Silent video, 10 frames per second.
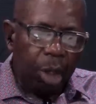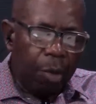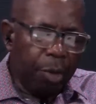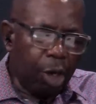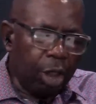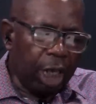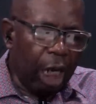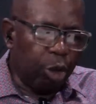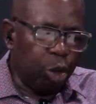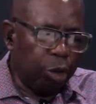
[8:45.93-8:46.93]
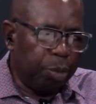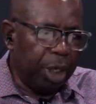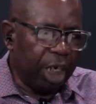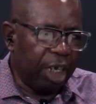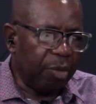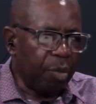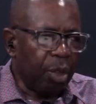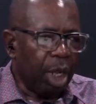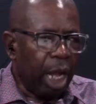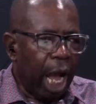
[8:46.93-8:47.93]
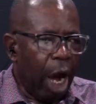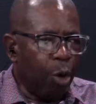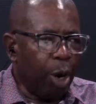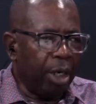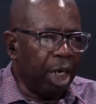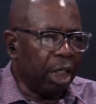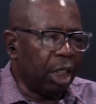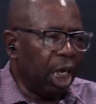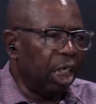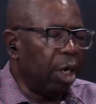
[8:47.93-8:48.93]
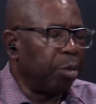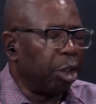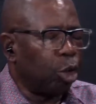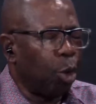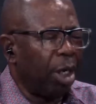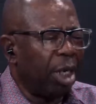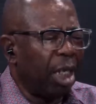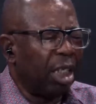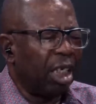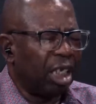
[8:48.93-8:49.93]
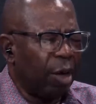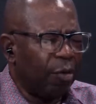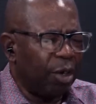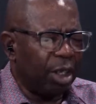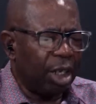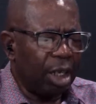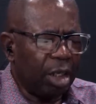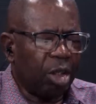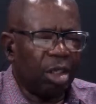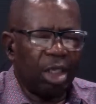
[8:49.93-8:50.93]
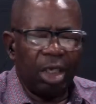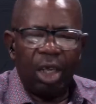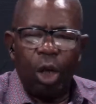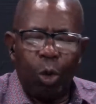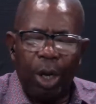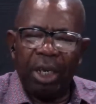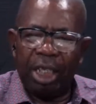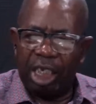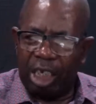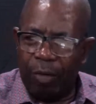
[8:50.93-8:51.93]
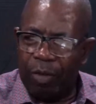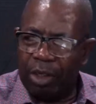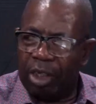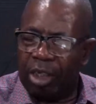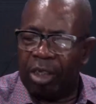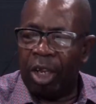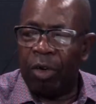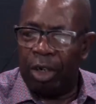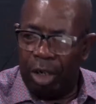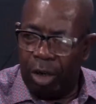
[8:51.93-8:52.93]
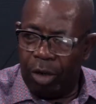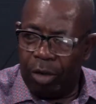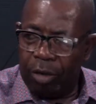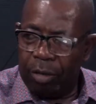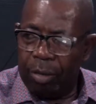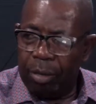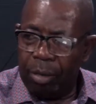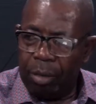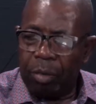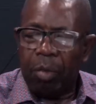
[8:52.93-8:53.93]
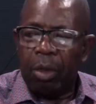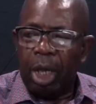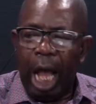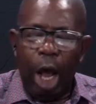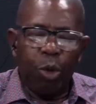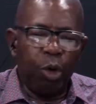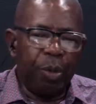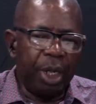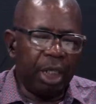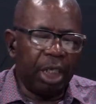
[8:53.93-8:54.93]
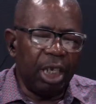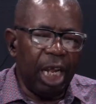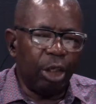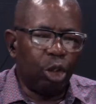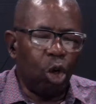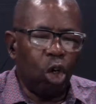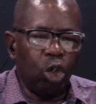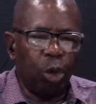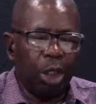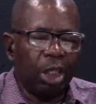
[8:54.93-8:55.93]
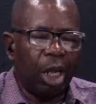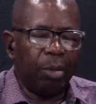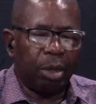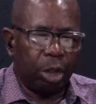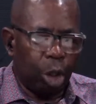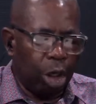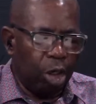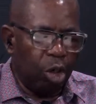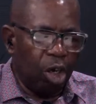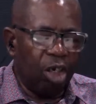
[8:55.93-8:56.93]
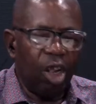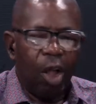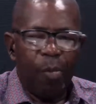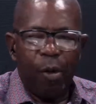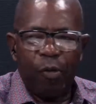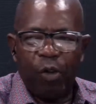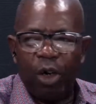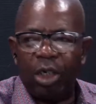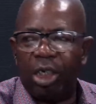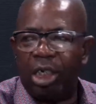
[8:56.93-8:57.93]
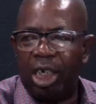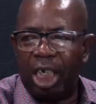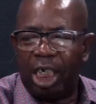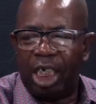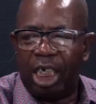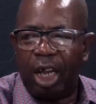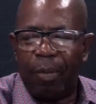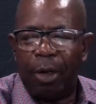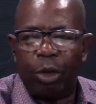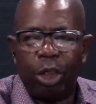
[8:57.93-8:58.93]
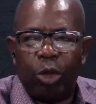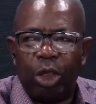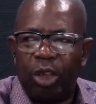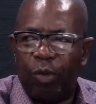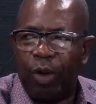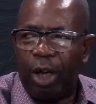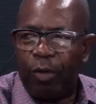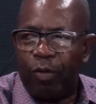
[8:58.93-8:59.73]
Because as we speak, our national debt is 187 trillion. And we'll be hitting 200 trillion before December 2025.